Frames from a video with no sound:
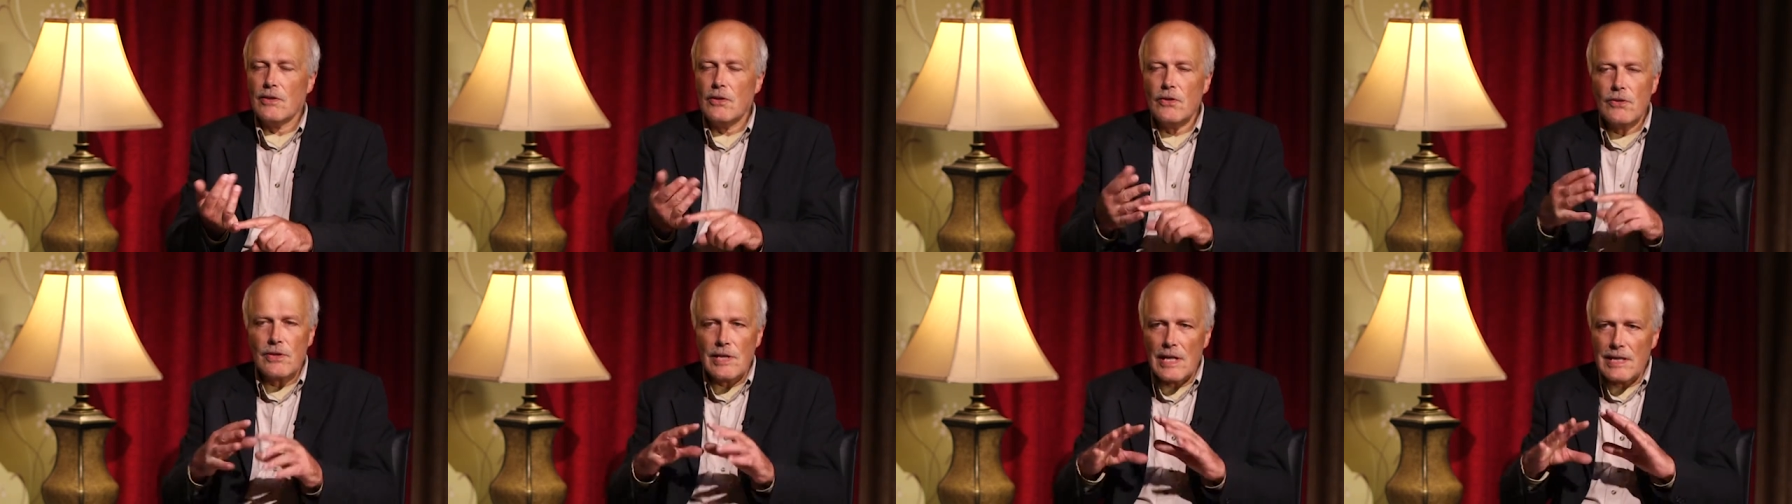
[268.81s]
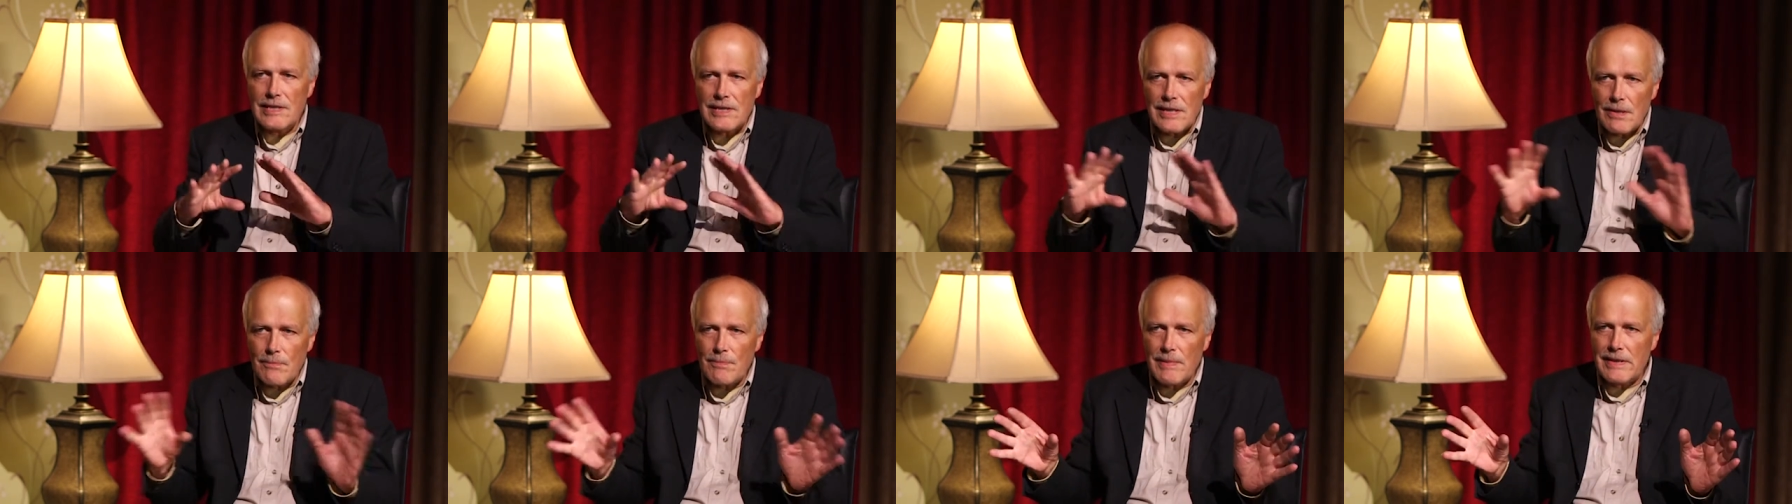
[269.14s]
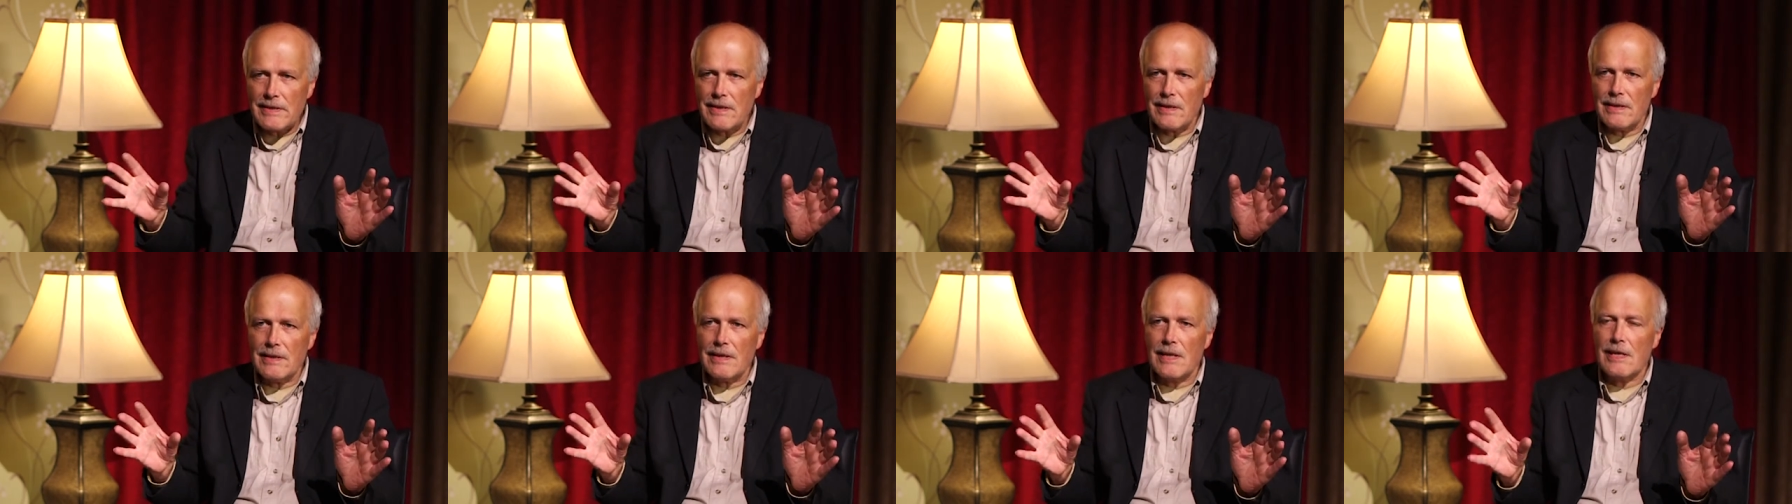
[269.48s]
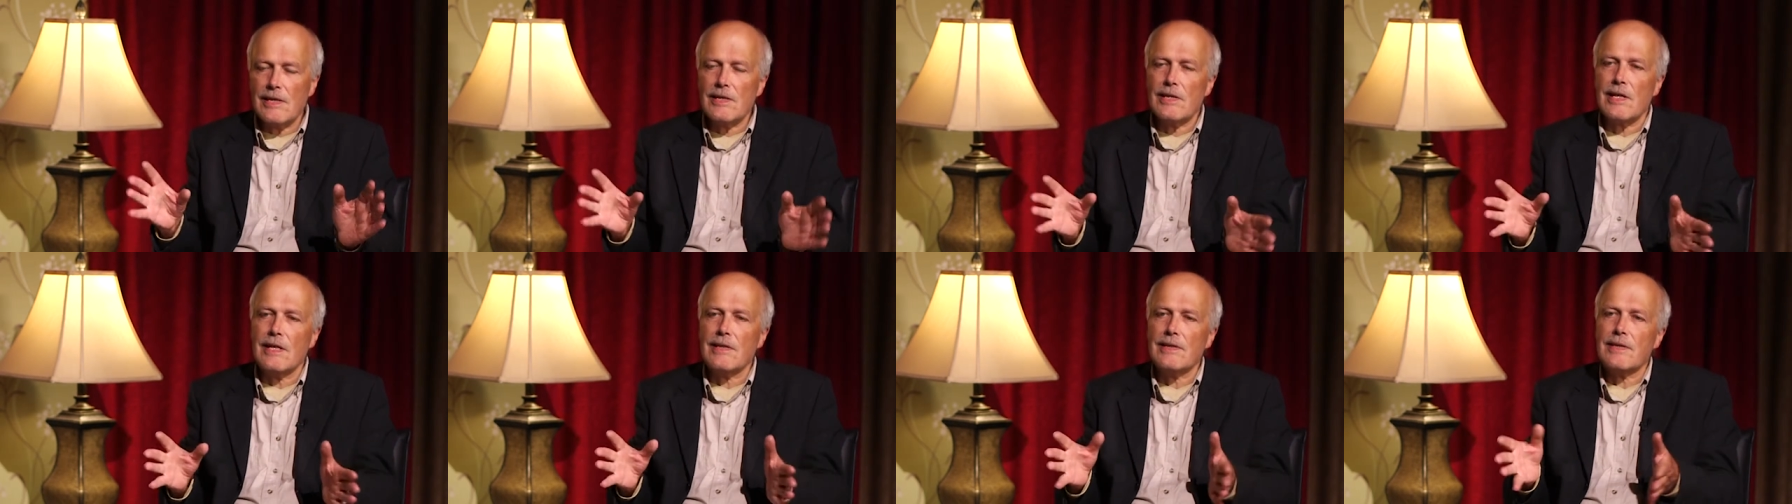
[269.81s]
It simply didn't
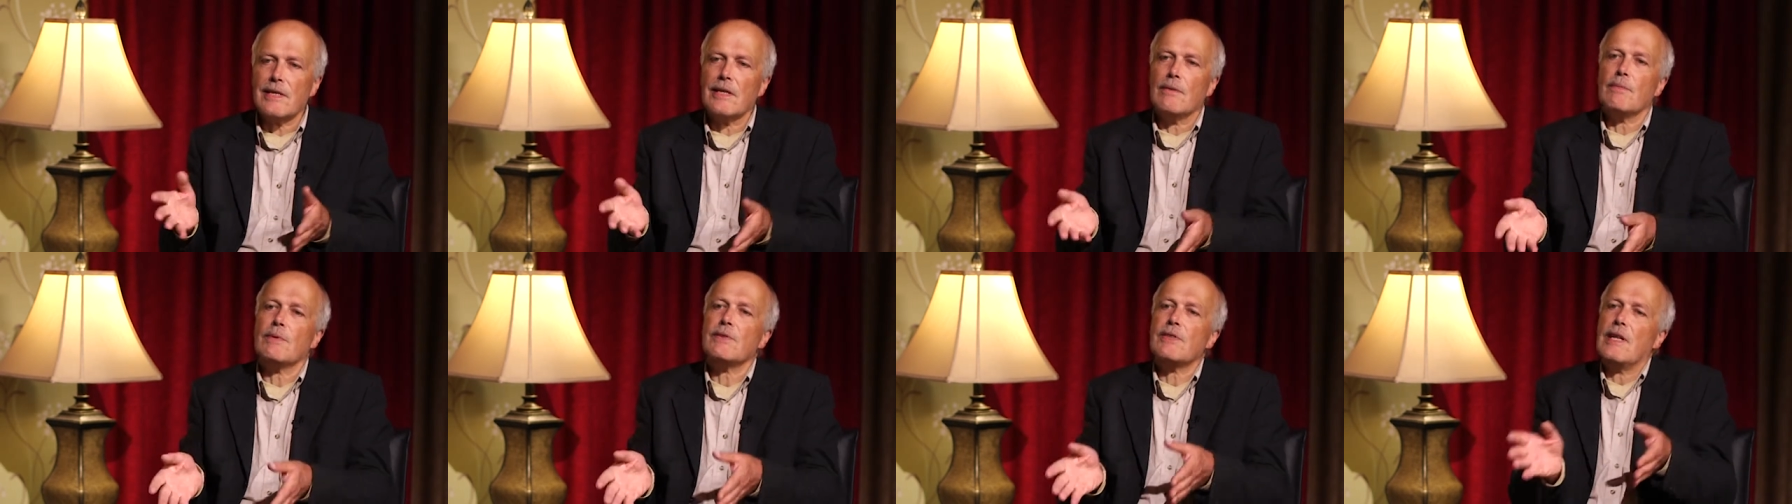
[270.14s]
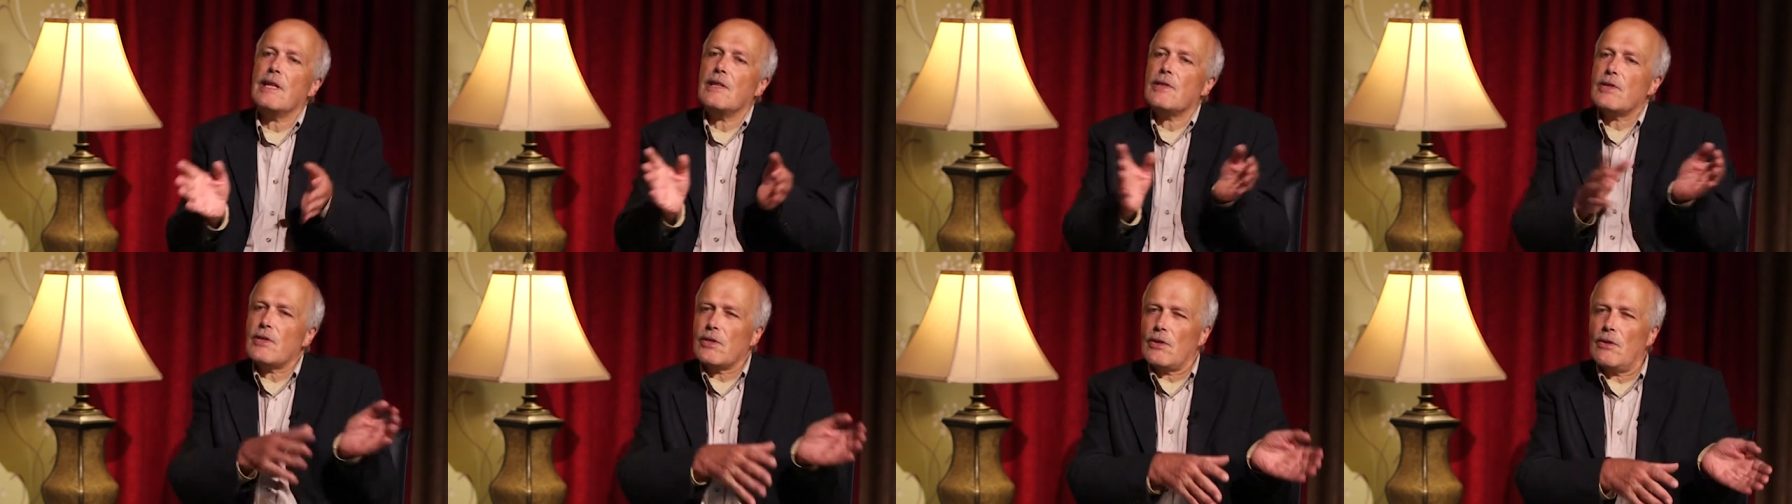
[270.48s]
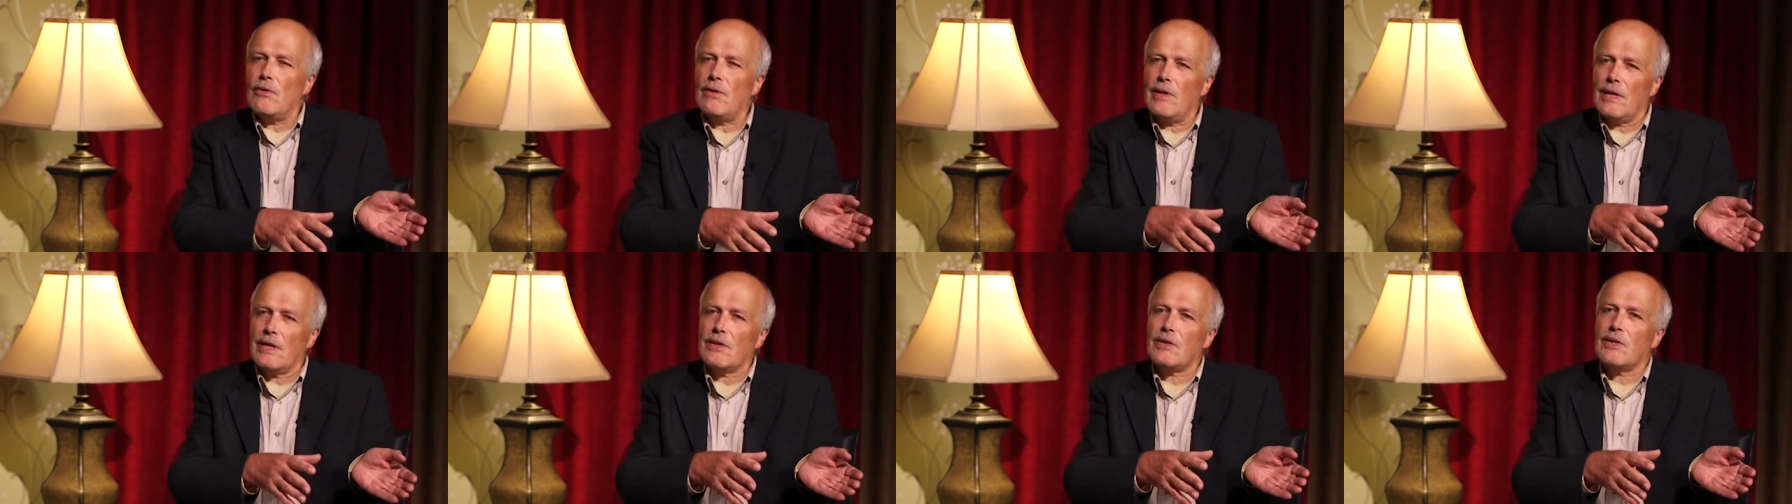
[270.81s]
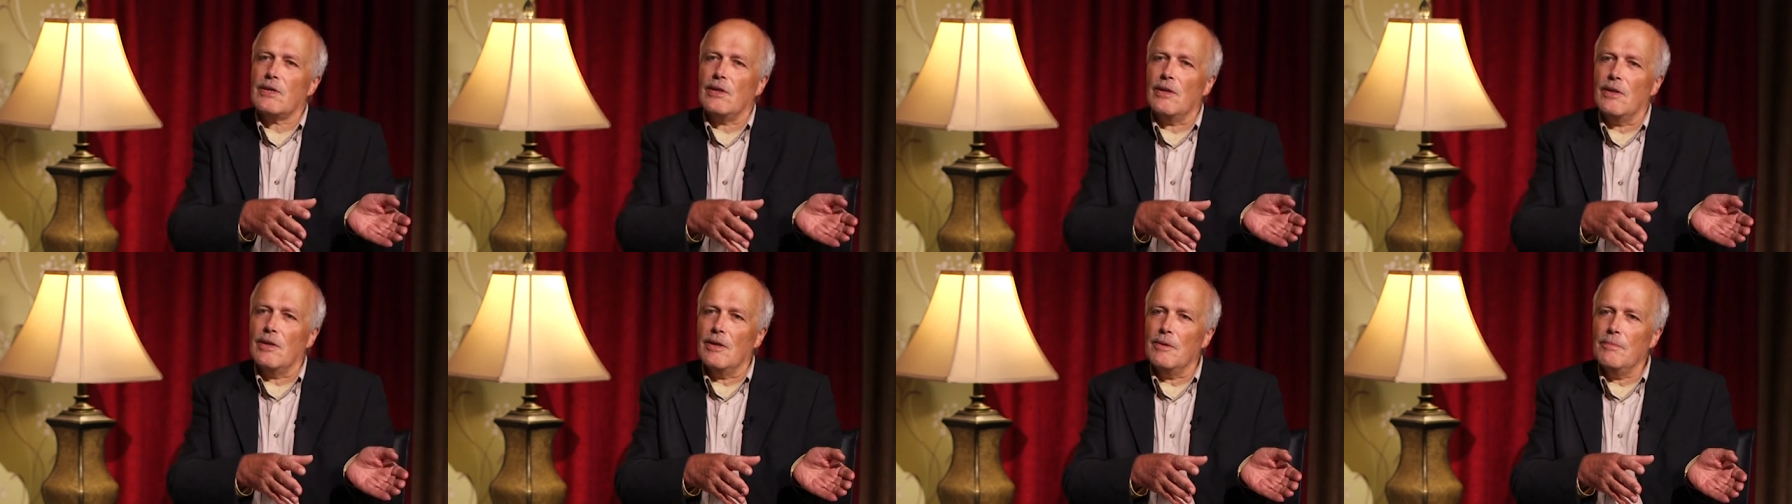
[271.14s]
exist. It was an historic
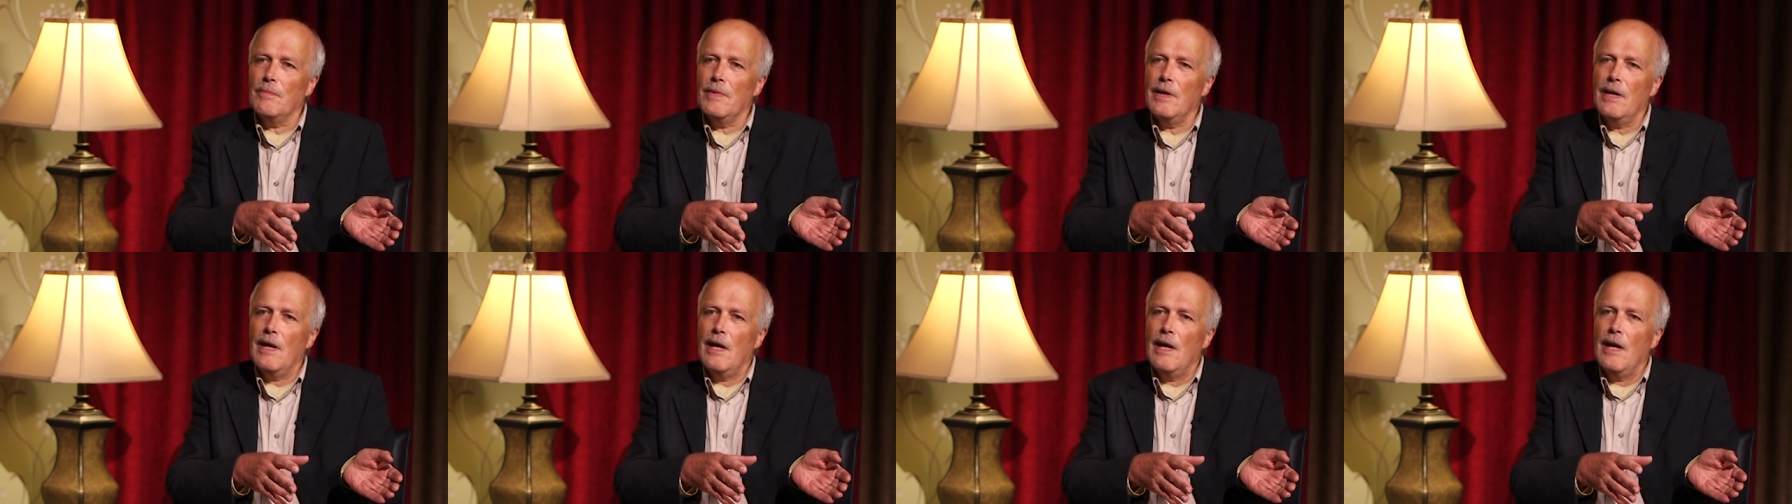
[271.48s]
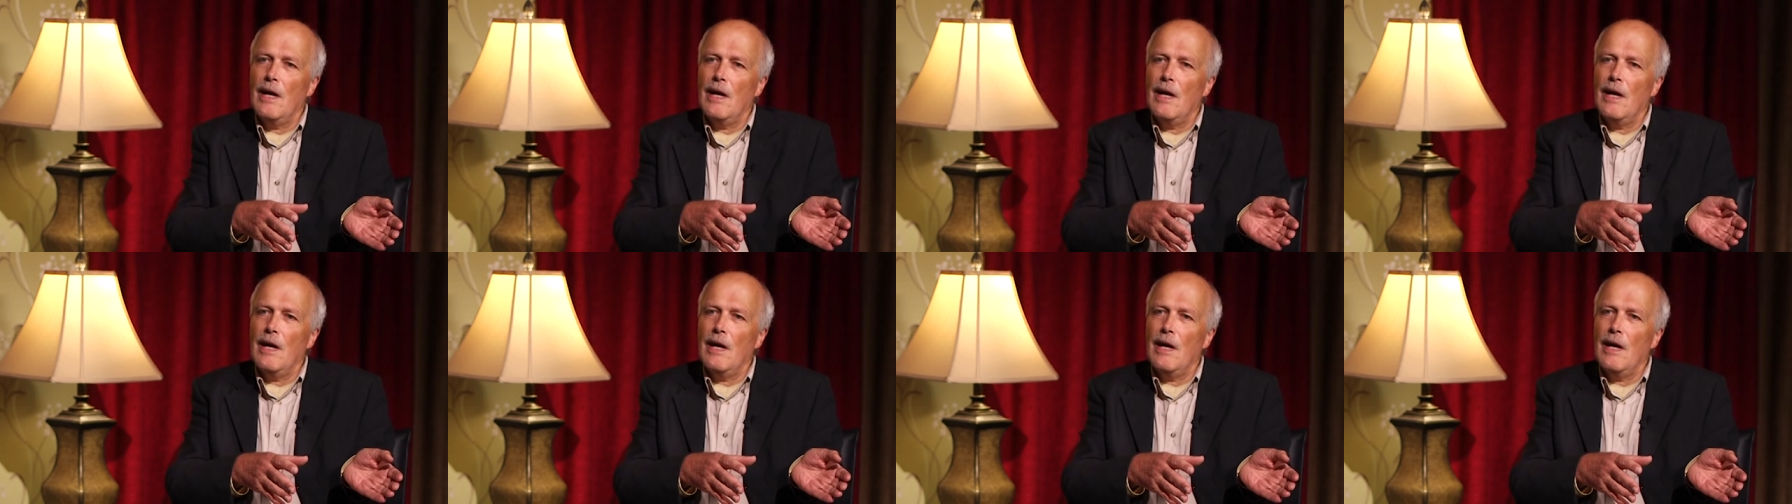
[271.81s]
term.